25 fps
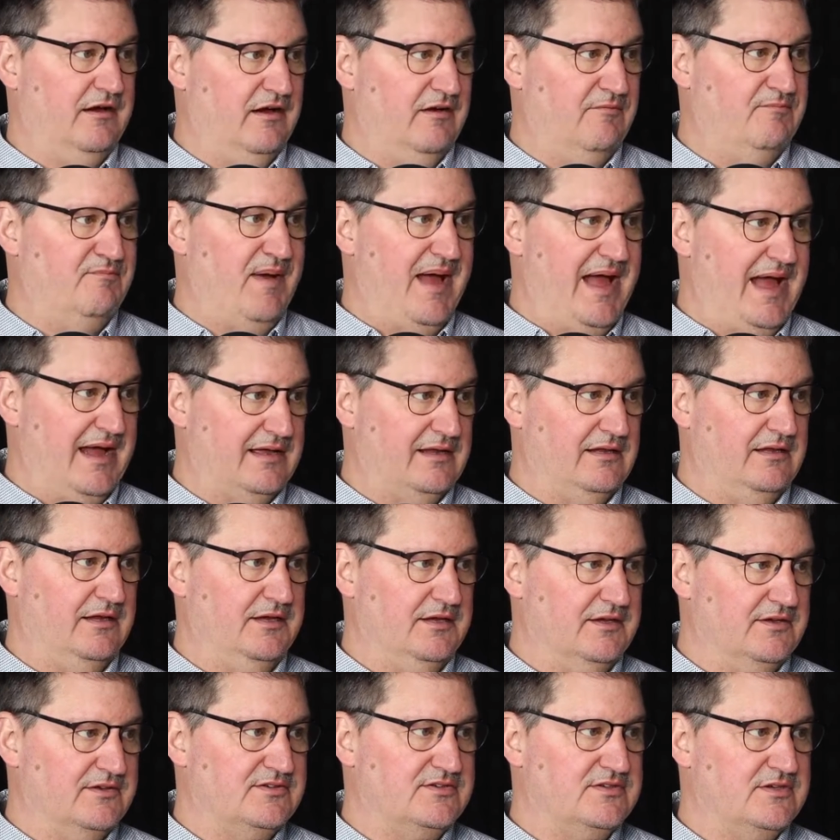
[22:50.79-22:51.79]
of
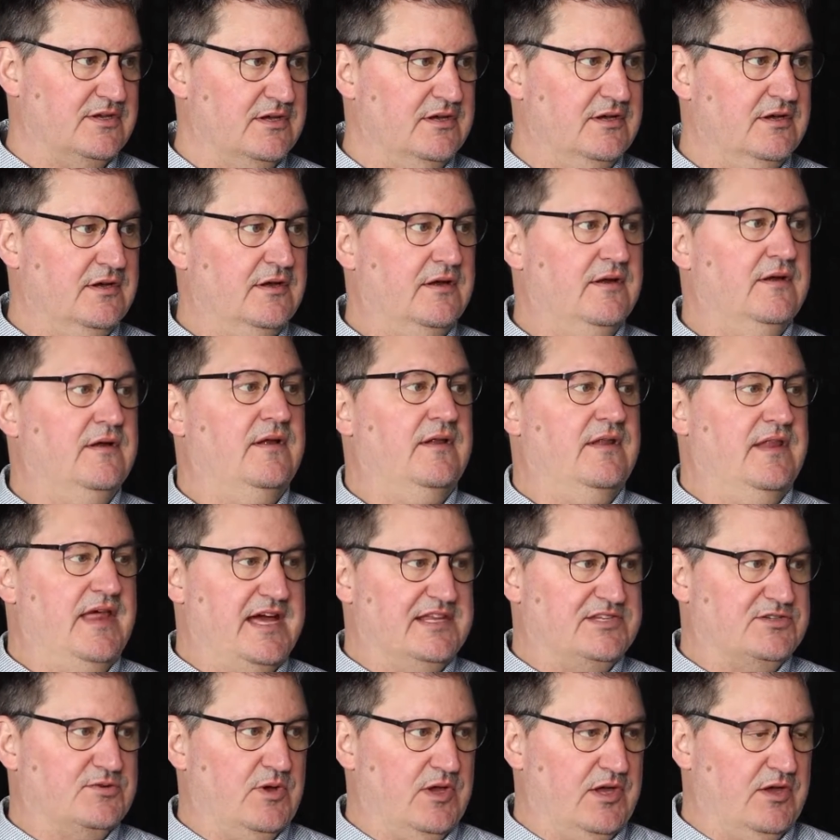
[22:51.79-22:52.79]
backlinks.
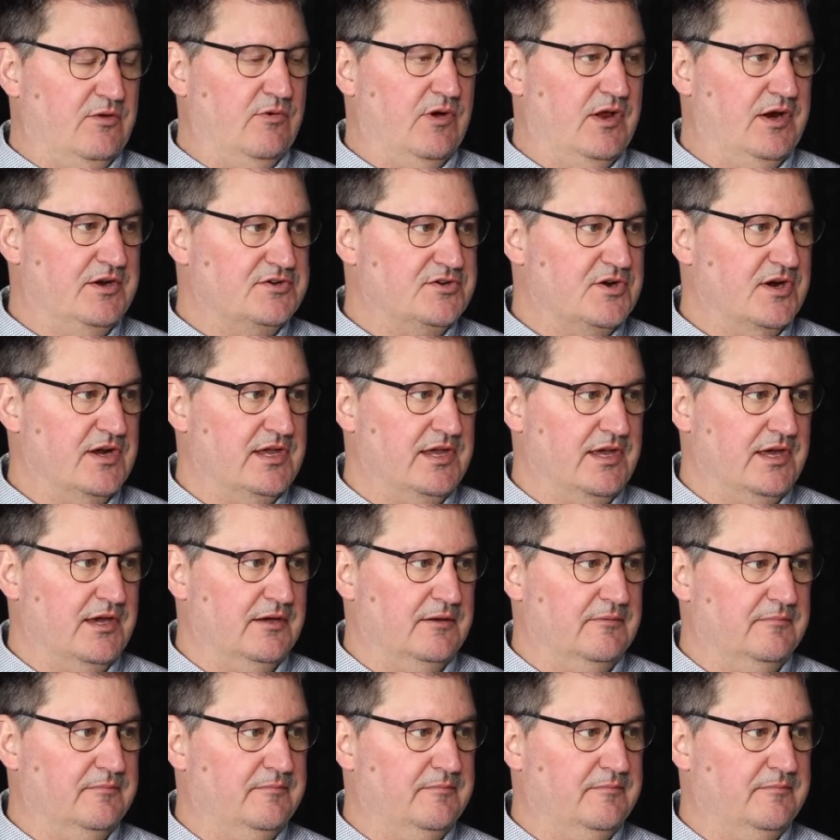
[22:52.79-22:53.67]
That's what you want to try and get.